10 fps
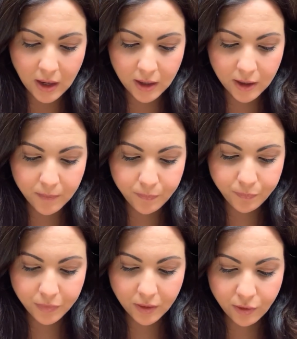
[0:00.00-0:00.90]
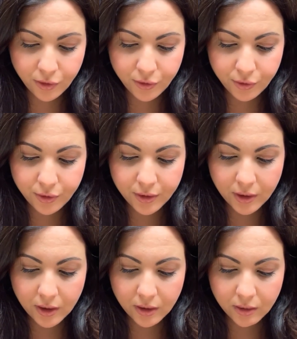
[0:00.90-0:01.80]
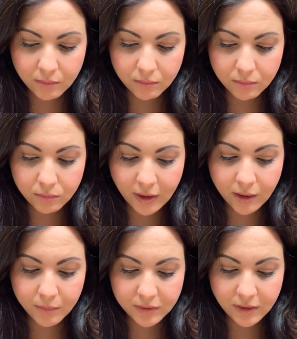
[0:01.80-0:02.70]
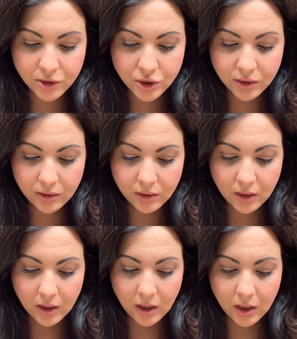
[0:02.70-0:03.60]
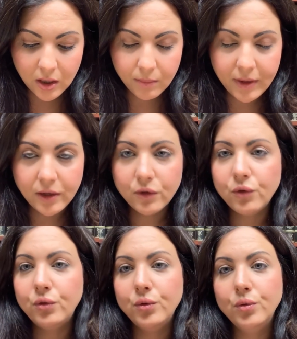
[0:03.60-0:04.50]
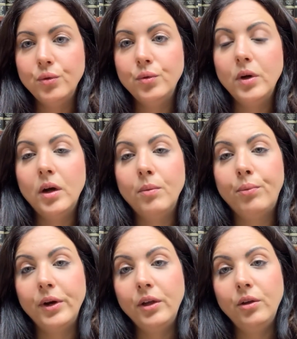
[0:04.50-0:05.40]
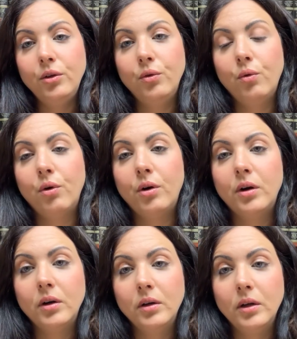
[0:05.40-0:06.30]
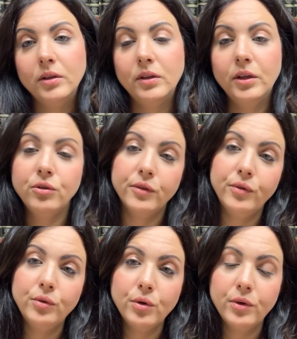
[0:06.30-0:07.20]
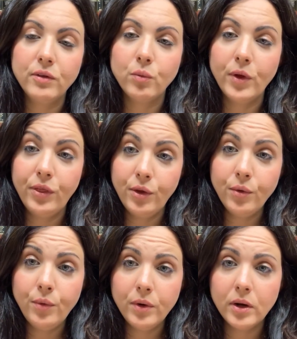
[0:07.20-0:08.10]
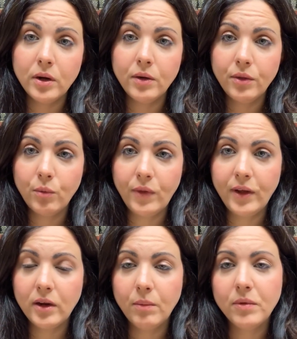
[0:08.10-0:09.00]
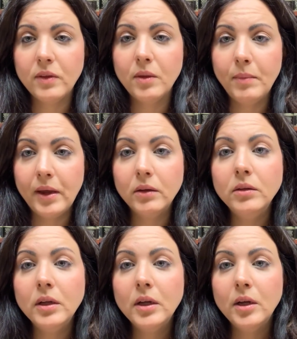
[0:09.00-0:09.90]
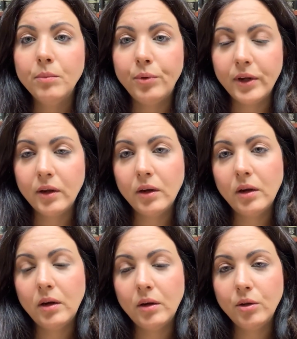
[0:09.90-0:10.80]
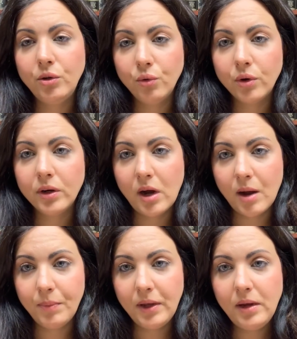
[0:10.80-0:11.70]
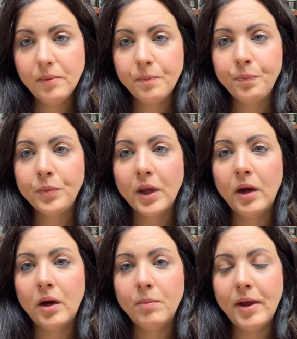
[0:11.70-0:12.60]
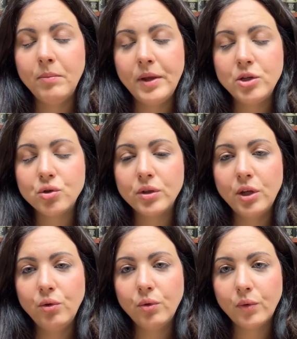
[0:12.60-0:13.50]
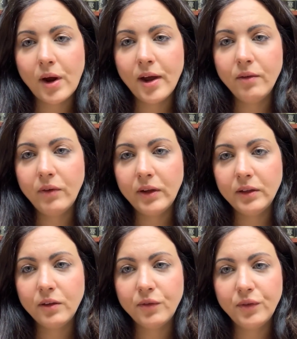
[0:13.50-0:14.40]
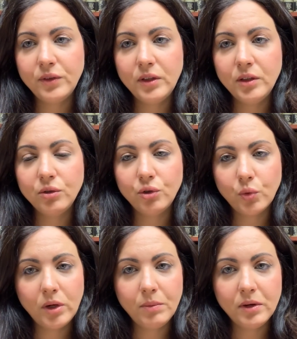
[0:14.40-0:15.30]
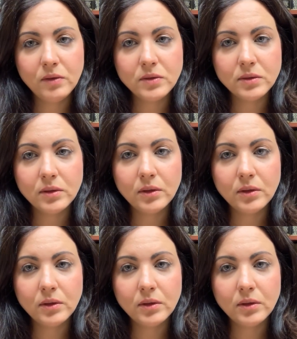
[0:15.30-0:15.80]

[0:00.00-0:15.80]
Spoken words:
The third recommendation is to bring your interview notice with you, the one that comes in the mail. Bring your copy and make sure that you arrive at least 15 to 20 minutes